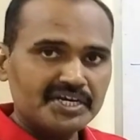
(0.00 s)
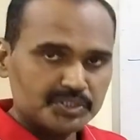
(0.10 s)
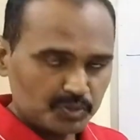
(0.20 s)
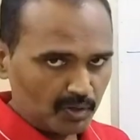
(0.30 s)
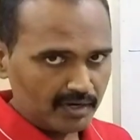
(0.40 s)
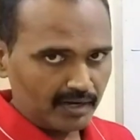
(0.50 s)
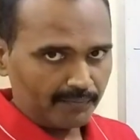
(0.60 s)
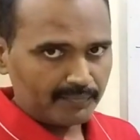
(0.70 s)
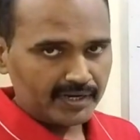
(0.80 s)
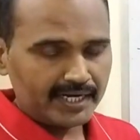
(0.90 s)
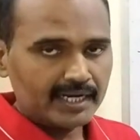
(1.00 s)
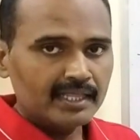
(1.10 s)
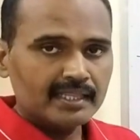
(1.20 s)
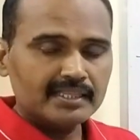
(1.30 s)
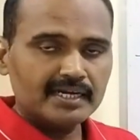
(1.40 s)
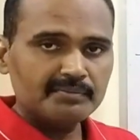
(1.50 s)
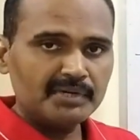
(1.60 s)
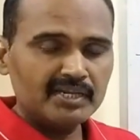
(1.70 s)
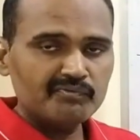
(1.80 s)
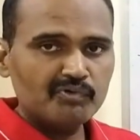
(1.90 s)
its order, right? The
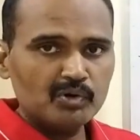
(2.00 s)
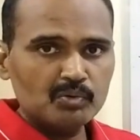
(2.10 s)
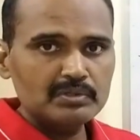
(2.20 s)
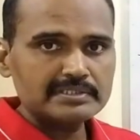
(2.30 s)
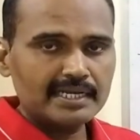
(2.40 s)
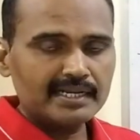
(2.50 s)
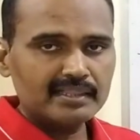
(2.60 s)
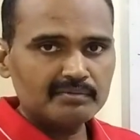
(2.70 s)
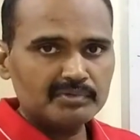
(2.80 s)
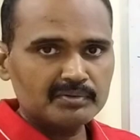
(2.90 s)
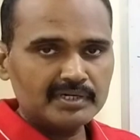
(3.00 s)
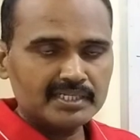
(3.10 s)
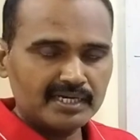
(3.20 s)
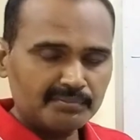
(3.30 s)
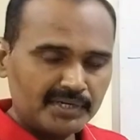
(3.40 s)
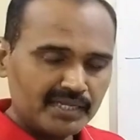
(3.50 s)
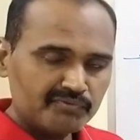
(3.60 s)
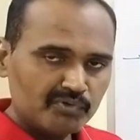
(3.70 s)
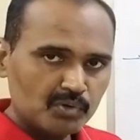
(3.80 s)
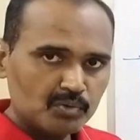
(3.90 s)
remaining 4 rules are nothing but what? The
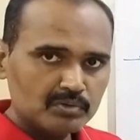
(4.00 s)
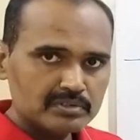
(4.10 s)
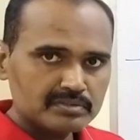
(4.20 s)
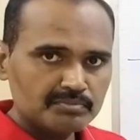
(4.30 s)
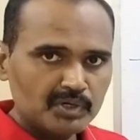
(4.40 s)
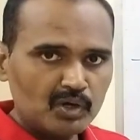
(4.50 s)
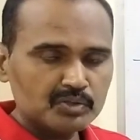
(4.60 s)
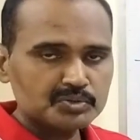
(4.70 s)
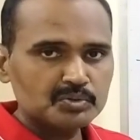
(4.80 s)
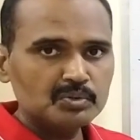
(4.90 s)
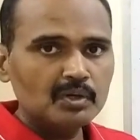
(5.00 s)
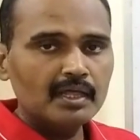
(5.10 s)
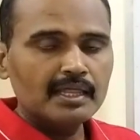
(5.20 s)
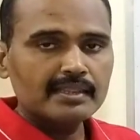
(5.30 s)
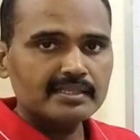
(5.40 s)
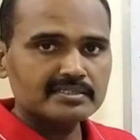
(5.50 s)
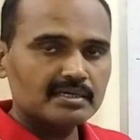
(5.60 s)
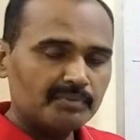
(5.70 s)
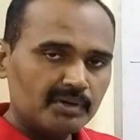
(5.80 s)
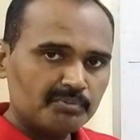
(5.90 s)
remaining 4 rules belongs to the
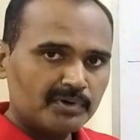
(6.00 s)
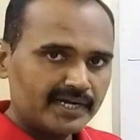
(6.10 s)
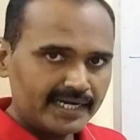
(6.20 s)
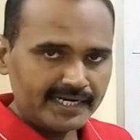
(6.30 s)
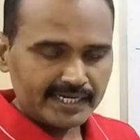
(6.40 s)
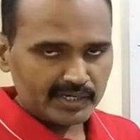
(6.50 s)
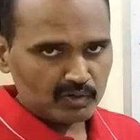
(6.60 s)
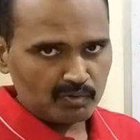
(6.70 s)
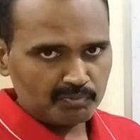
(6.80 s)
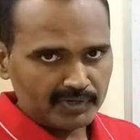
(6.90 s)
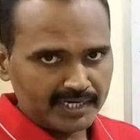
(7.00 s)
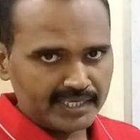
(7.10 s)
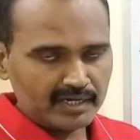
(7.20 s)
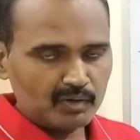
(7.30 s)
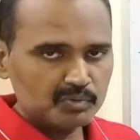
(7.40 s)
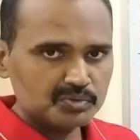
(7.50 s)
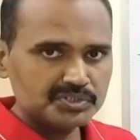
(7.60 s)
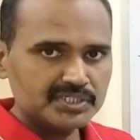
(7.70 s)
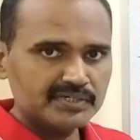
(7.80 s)
summing point and takeoff point. How to